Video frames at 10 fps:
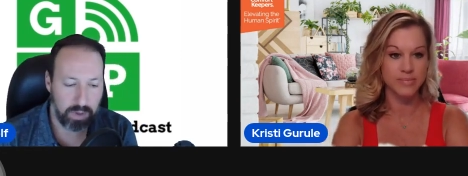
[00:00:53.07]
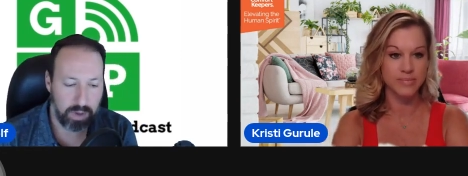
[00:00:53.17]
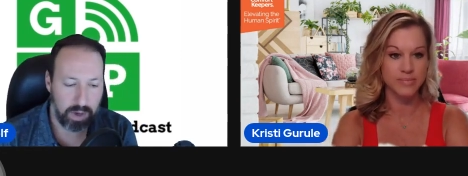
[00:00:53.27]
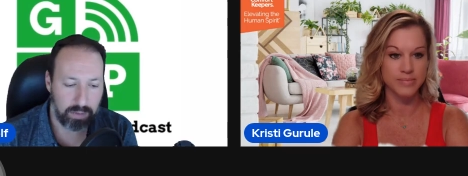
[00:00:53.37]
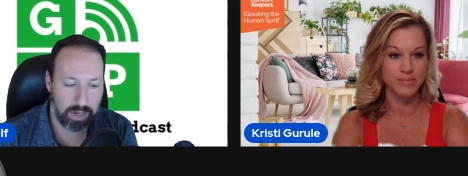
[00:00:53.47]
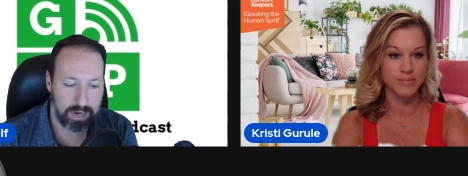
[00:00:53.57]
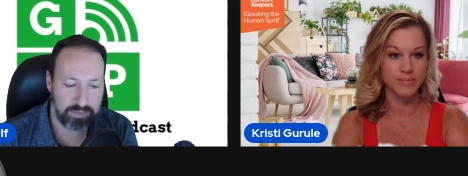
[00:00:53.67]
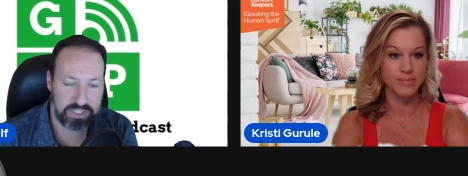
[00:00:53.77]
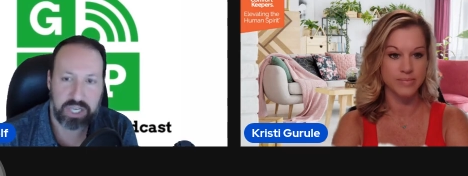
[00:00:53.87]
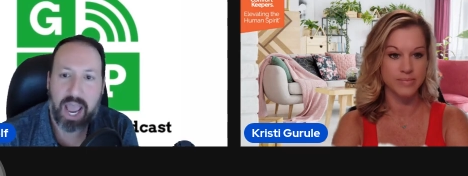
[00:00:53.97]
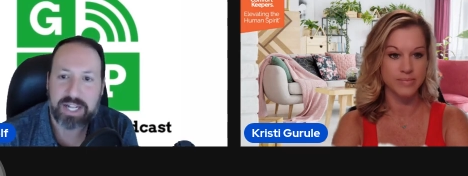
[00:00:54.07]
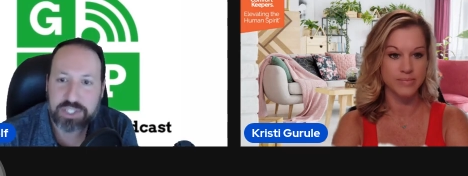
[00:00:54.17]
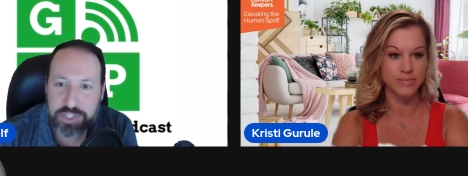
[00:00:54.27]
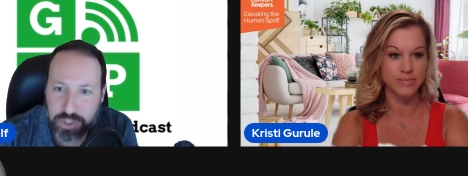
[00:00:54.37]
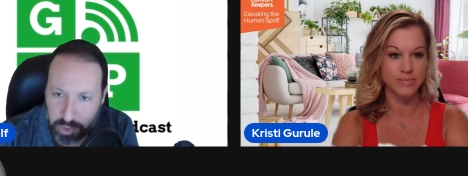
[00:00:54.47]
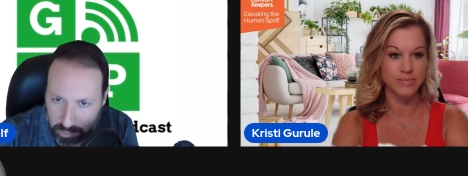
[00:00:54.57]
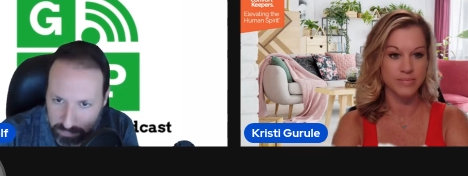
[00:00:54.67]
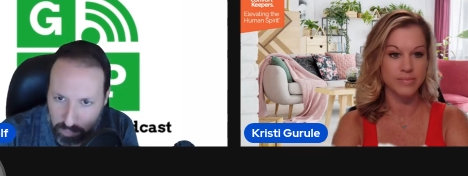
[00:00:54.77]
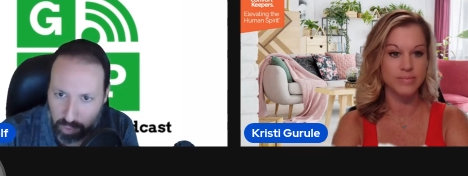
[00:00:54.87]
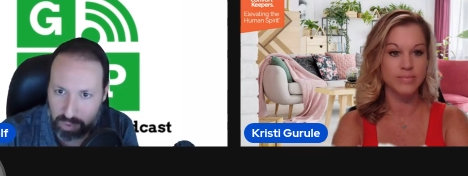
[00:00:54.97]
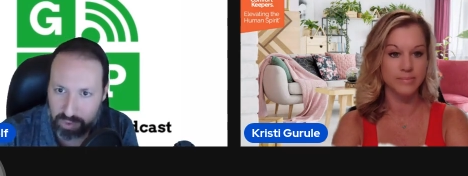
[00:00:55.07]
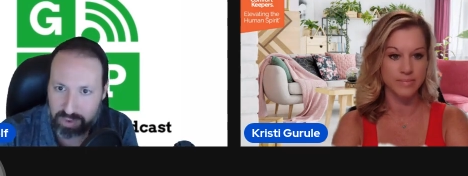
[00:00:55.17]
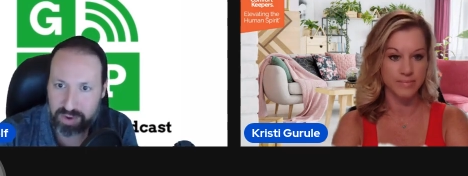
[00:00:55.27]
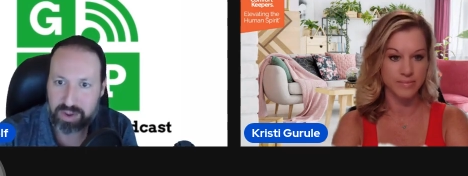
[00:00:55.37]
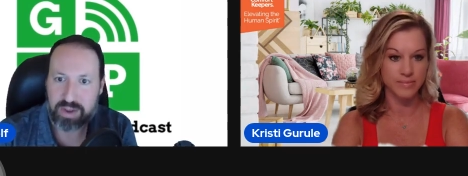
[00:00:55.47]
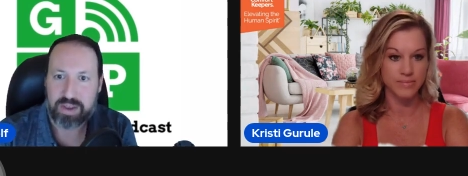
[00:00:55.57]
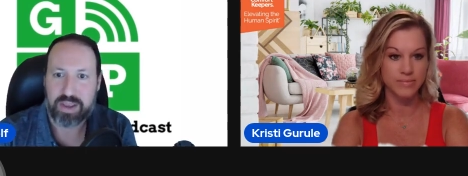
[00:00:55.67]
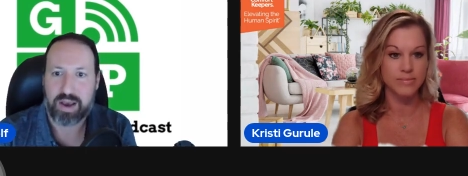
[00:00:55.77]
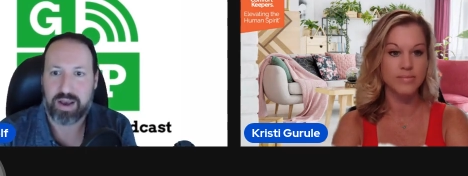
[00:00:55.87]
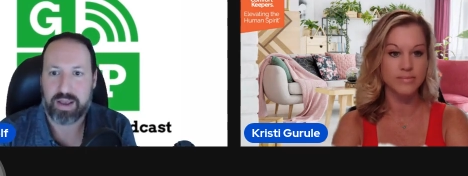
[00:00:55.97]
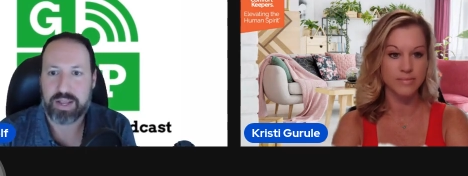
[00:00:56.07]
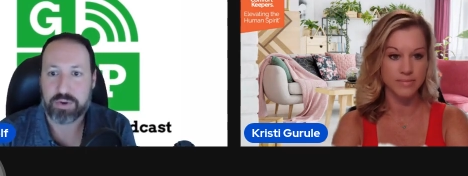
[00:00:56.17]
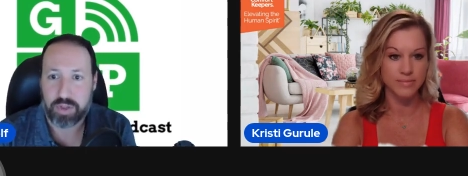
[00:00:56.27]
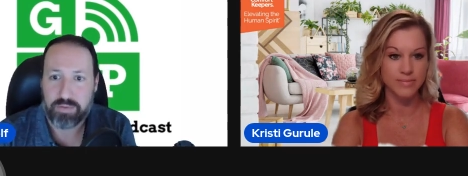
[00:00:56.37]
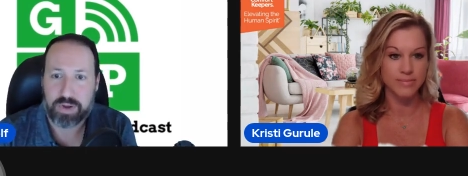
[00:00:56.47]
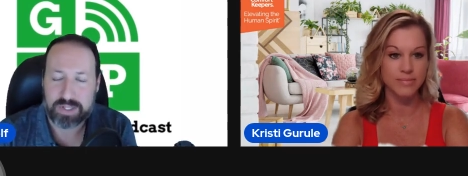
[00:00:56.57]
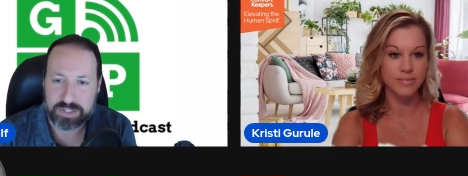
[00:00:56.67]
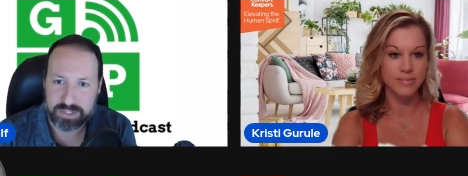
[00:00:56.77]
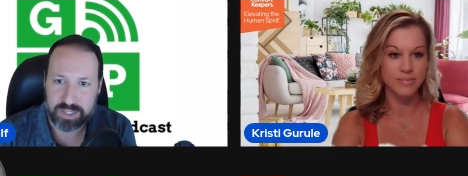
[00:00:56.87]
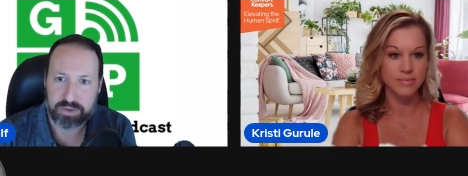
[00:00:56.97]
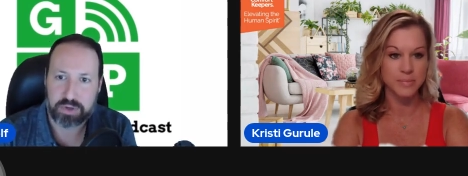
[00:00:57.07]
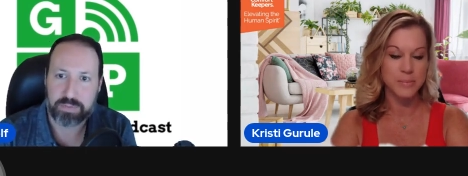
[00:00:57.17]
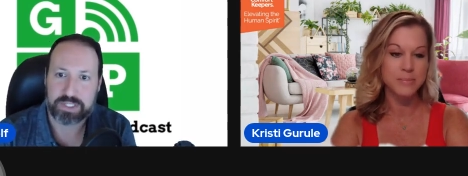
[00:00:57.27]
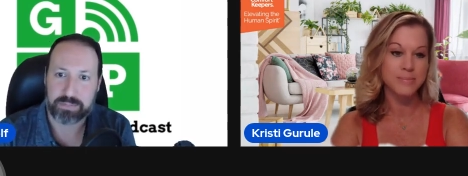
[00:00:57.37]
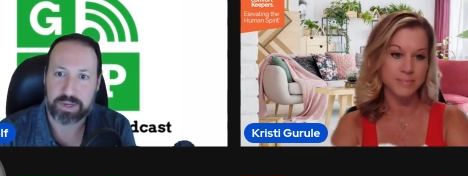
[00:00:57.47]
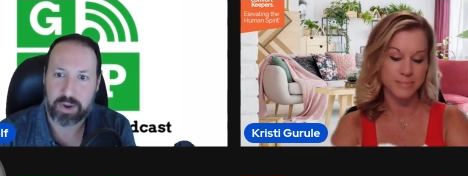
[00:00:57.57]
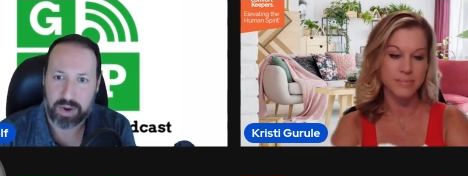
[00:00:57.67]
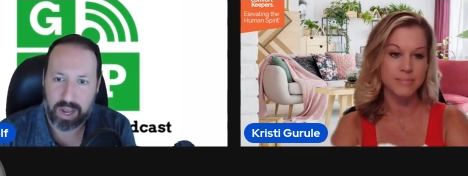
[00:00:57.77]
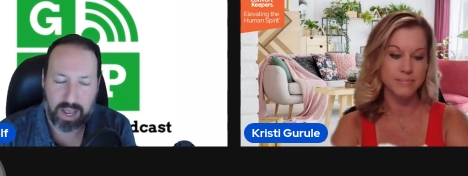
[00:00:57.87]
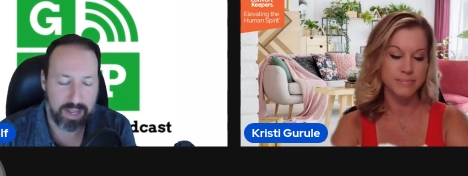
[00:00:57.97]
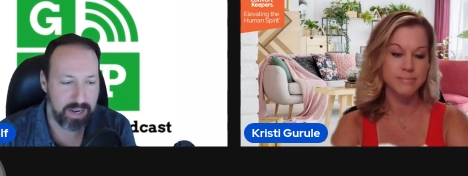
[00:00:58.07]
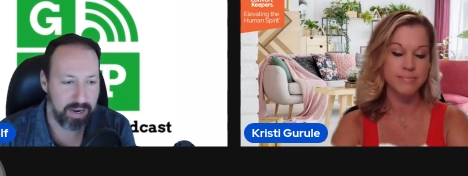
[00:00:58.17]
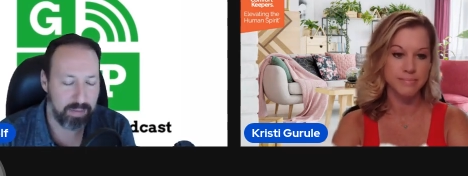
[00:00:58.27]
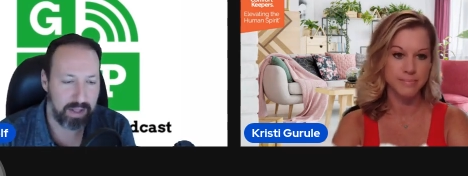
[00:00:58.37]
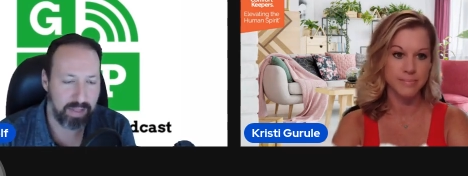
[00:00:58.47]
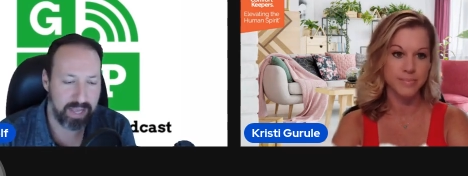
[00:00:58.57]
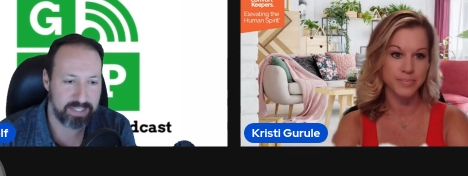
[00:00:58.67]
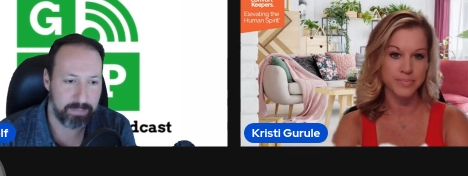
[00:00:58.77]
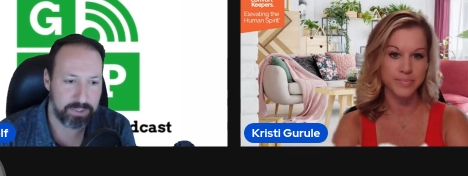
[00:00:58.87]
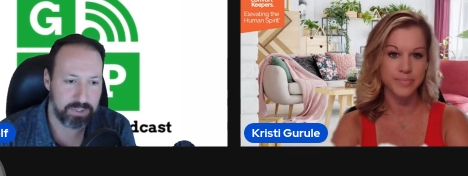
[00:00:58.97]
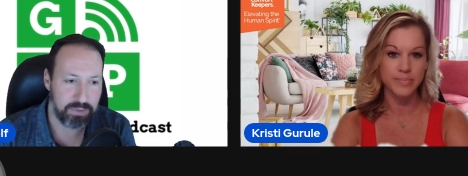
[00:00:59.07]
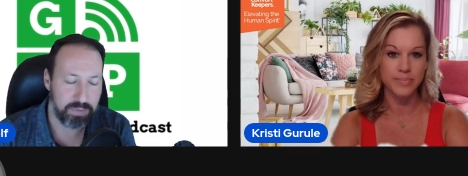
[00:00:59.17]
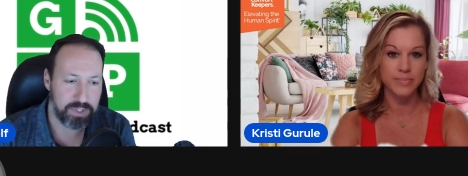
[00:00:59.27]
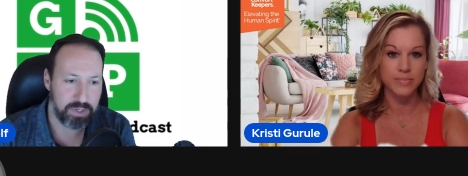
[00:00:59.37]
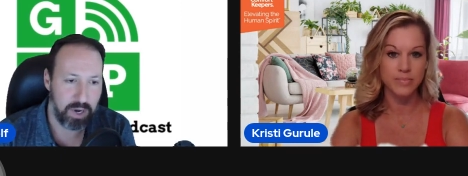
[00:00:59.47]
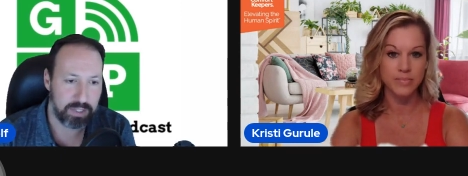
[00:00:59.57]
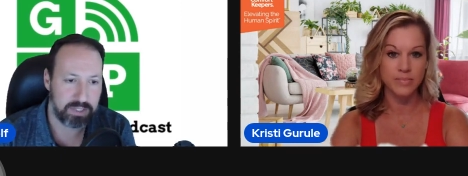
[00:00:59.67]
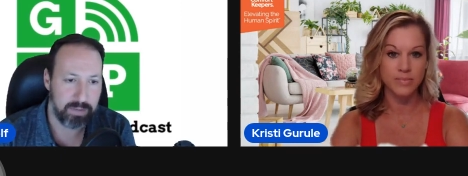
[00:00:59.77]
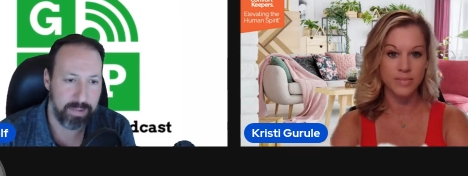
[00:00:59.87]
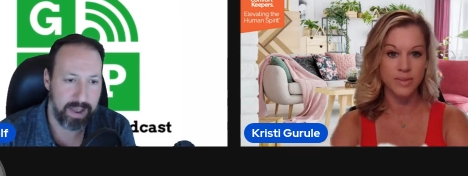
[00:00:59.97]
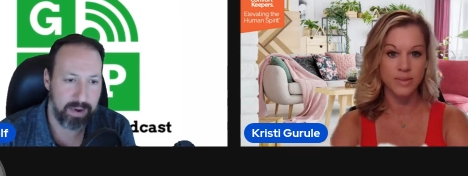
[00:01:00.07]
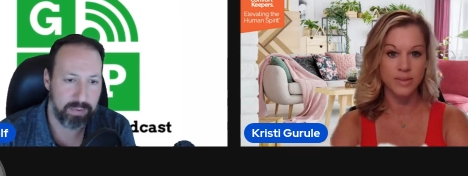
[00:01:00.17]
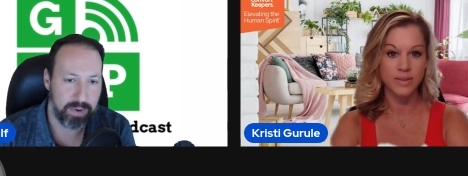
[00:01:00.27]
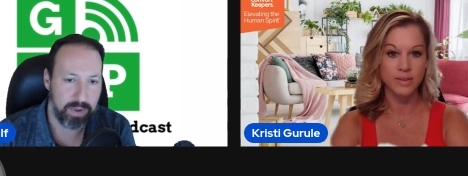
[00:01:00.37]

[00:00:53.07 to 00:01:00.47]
Speaker 1: uh, kind of signs to look for uh, in your loved ones. There could be something going on. And, and last episode we talked about